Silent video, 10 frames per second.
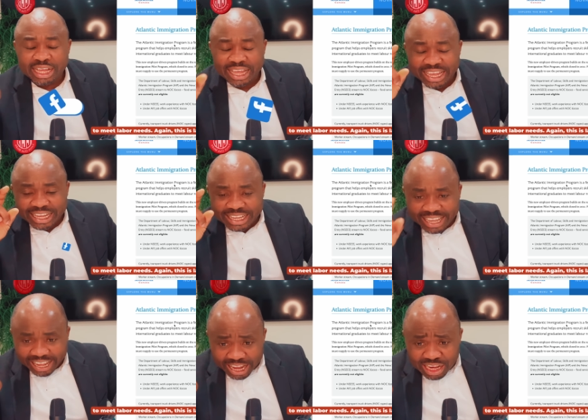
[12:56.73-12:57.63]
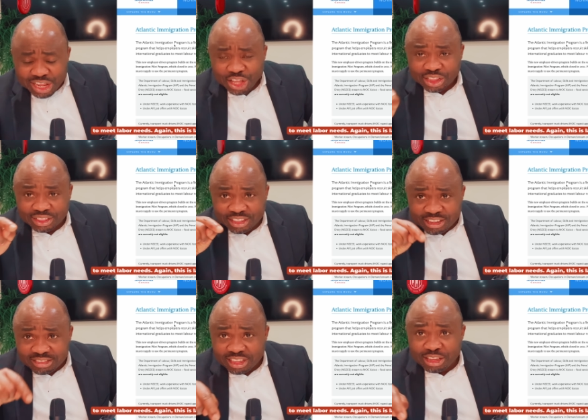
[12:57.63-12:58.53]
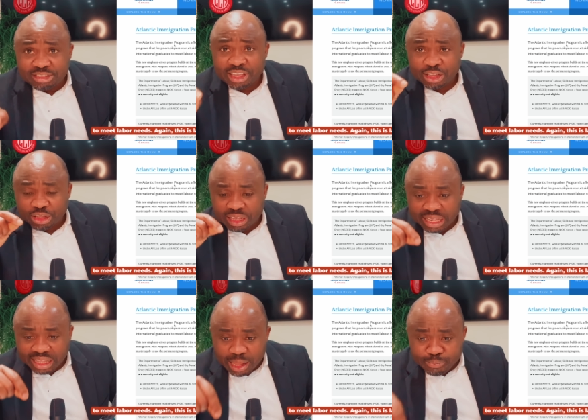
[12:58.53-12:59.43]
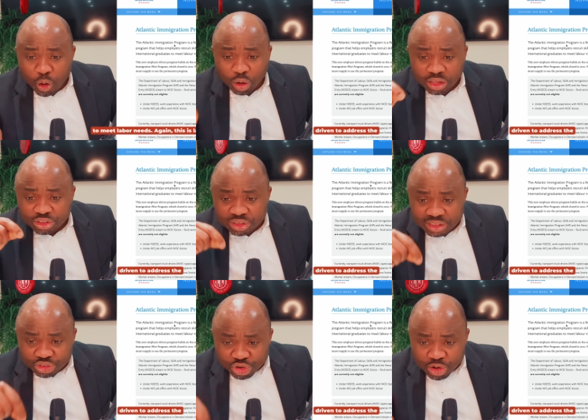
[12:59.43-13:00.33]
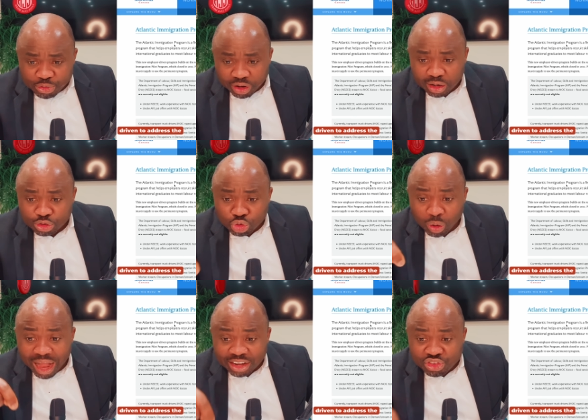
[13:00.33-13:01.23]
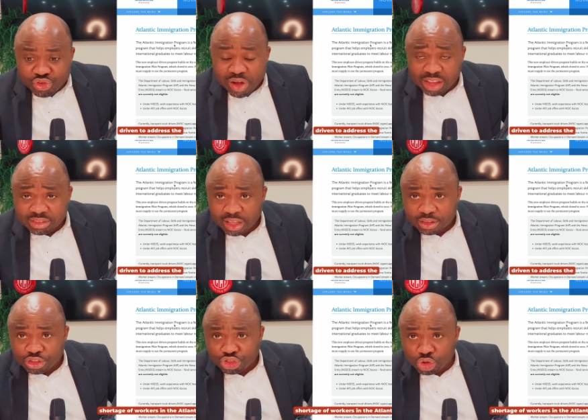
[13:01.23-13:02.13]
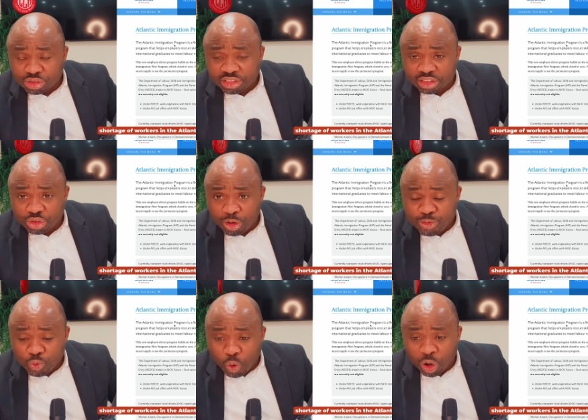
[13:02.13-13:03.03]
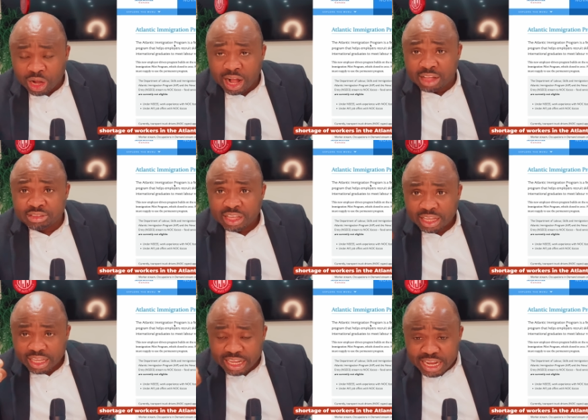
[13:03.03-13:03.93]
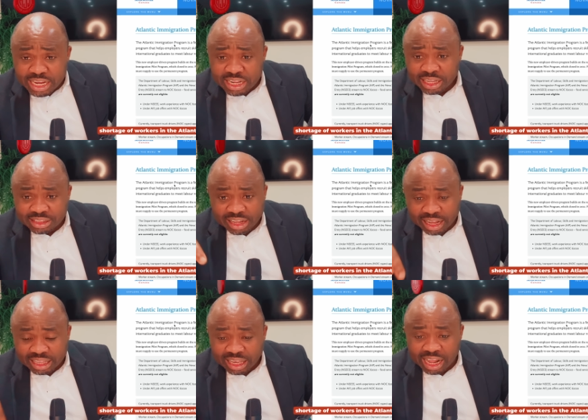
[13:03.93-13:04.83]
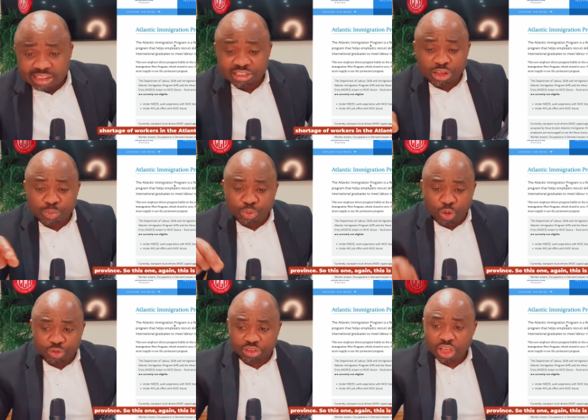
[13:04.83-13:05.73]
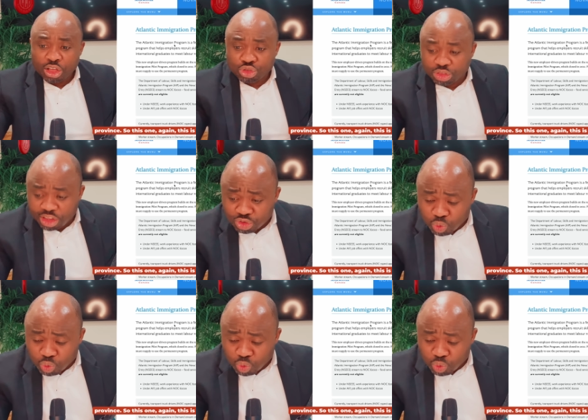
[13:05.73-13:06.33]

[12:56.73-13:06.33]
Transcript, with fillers: Again, this is labor driven to address the shortage of workers in the Atlantic province. So this